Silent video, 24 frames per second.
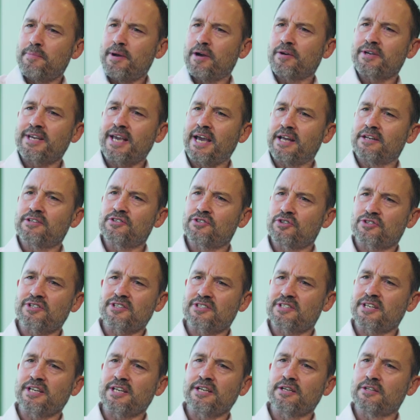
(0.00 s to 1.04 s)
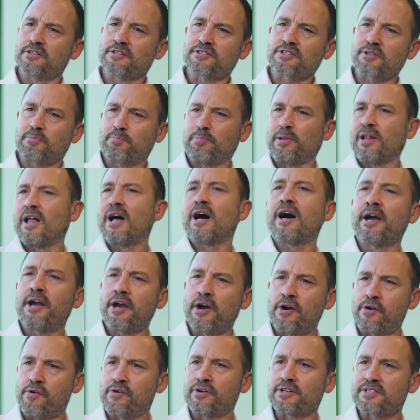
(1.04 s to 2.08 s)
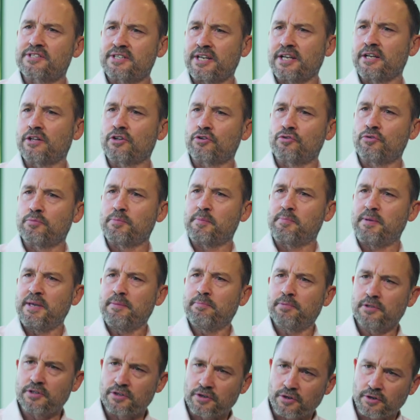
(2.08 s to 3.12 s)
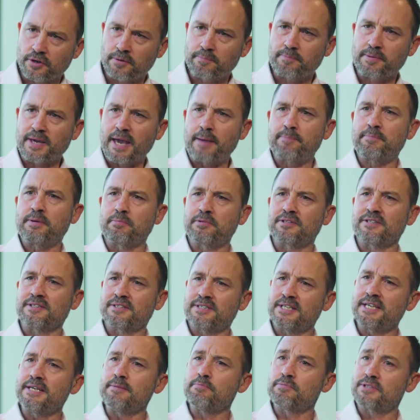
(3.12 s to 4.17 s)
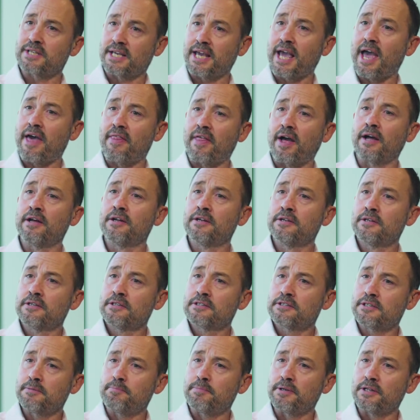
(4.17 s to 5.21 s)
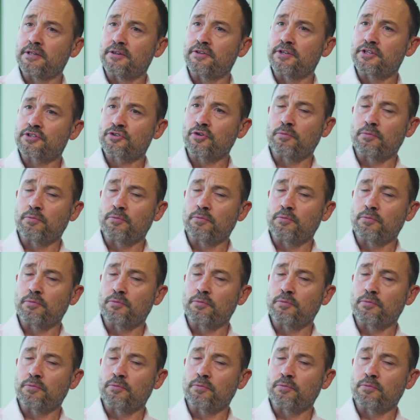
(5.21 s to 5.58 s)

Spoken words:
about getting just a single supplier or a single group of people. You've got to get people to team together to build this